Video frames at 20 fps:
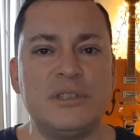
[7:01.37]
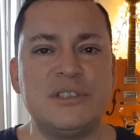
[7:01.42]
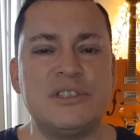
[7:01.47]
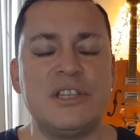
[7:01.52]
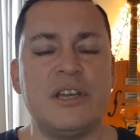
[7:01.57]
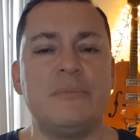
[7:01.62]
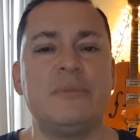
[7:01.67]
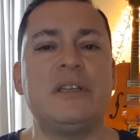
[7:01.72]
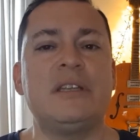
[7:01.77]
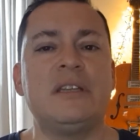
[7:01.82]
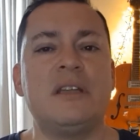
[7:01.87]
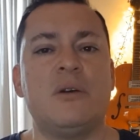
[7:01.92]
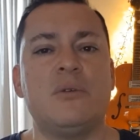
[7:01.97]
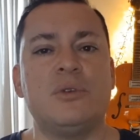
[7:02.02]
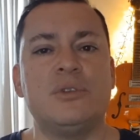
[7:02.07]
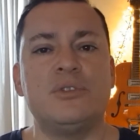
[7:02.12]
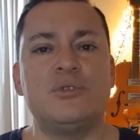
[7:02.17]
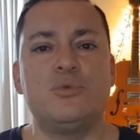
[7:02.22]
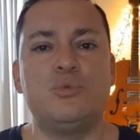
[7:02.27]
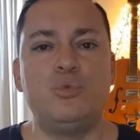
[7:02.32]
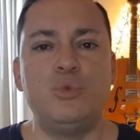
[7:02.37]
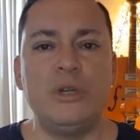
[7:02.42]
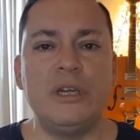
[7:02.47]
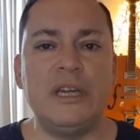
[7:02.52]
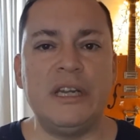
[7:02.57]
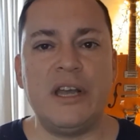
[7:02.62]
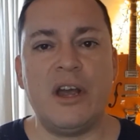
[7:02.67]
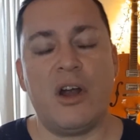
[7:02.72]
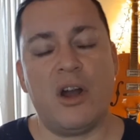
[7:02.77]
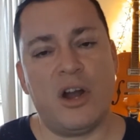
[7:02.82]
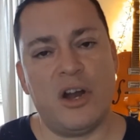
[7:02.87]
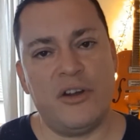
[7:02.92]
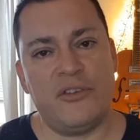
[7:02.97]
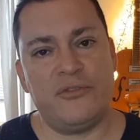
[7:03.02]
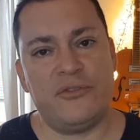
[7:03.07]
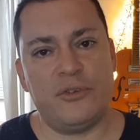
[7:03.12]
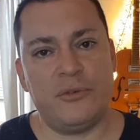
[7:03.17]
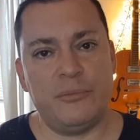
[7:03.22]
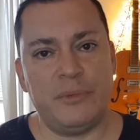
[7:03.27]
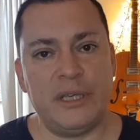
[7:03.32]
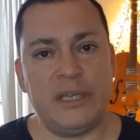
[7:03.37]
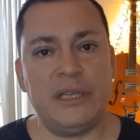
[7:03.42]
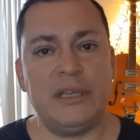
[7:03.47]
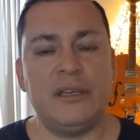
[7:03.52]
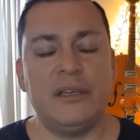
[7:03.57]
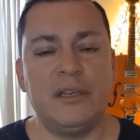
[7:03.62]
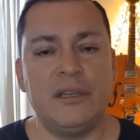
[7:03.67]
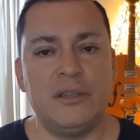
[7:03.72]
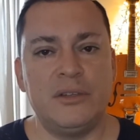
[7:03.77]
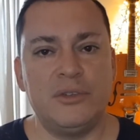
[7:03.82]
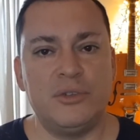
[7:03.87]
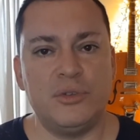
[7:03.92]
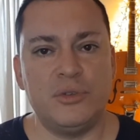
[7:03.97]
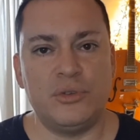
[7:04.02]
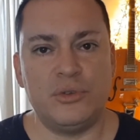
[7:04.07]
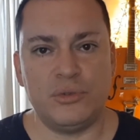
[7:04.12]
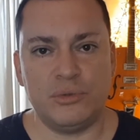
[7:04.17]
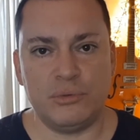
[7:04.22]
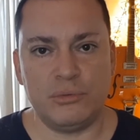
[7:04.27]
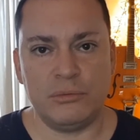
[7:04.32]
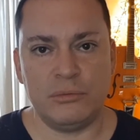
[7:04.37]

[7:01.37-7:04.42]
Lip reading: something that was really hard for me to do.